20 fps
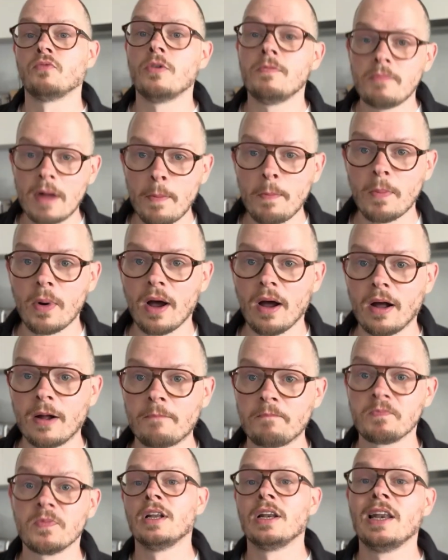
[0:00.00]
Remember,
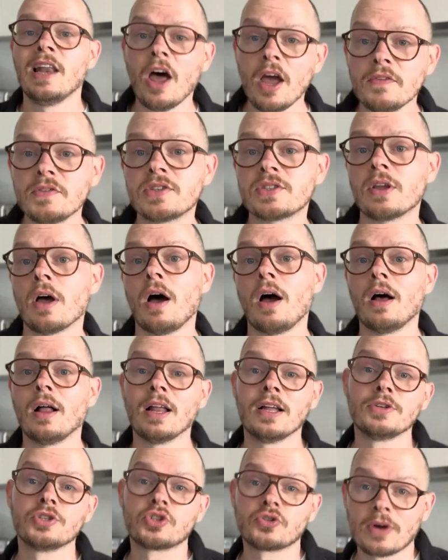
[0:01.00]
lifestyle
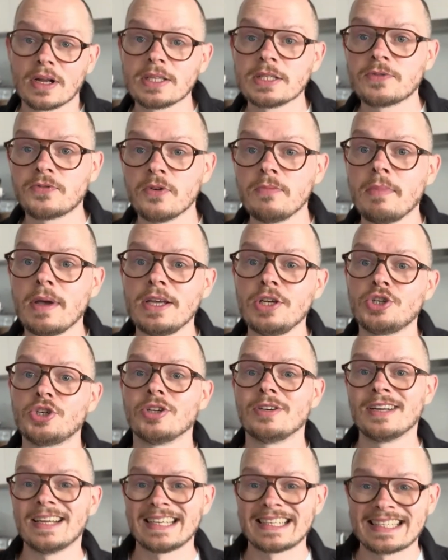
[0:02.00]
and
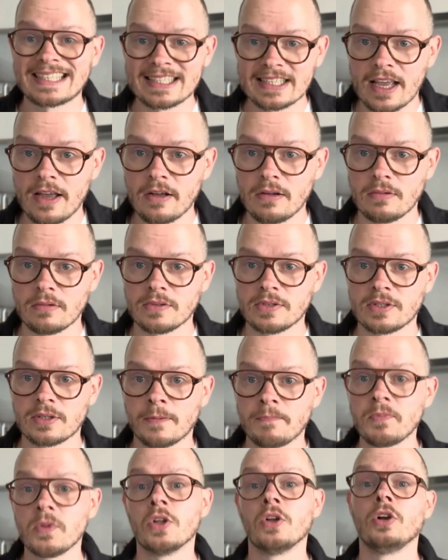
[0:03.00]
transformation sells.
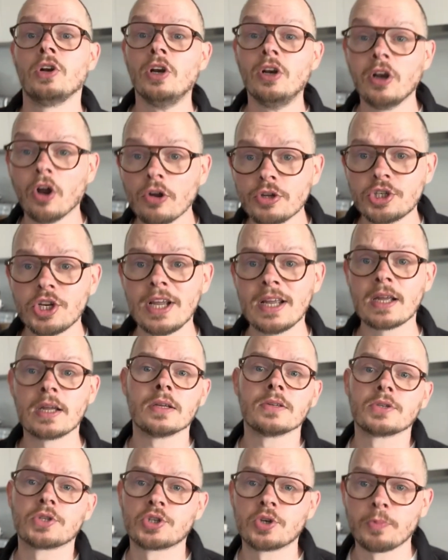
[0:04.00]
Logic
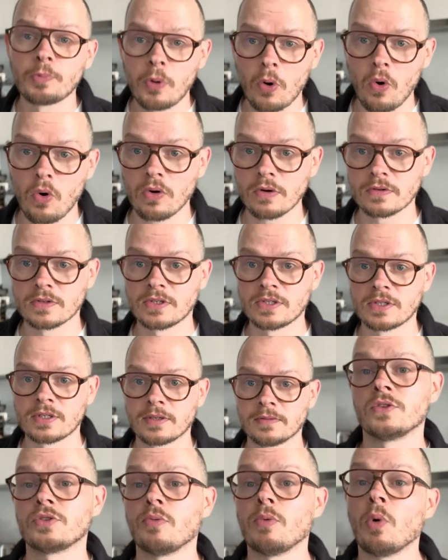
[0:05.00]
supports.
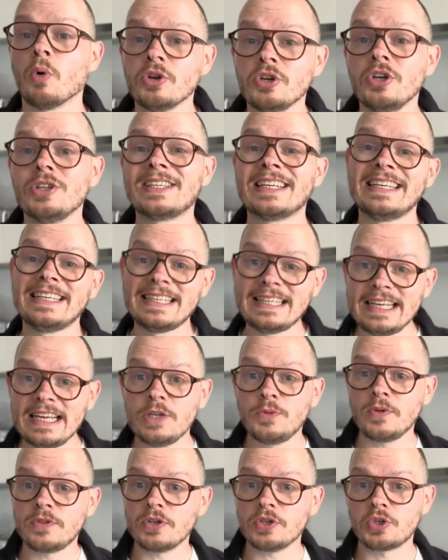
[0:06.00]
So we want you to lead
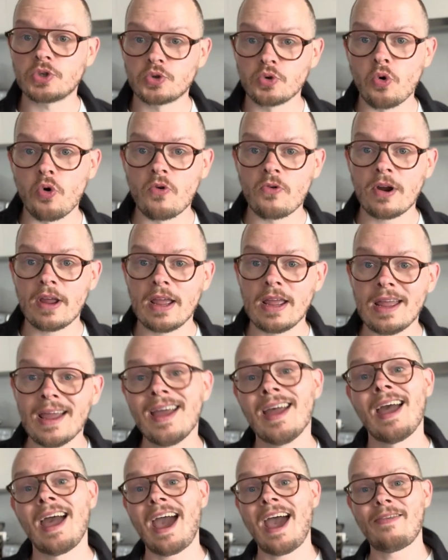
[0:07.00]
with the story
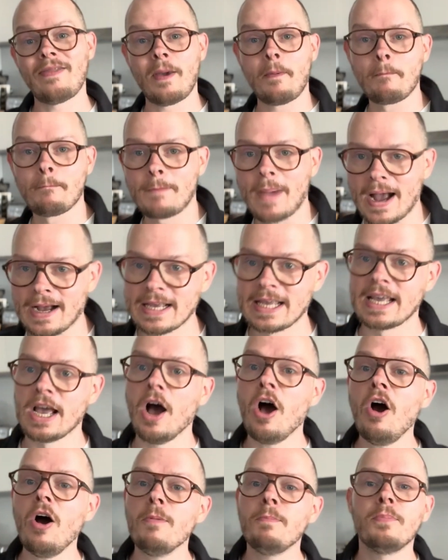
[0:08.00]
and then back it
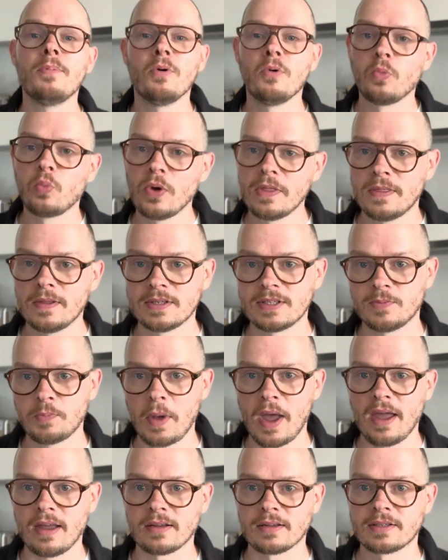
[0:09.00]
up with the
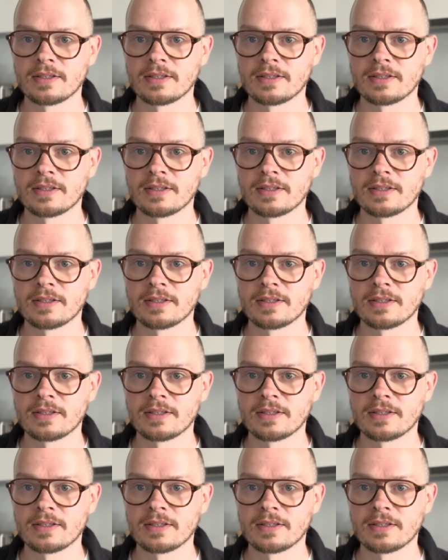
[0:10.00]
specs.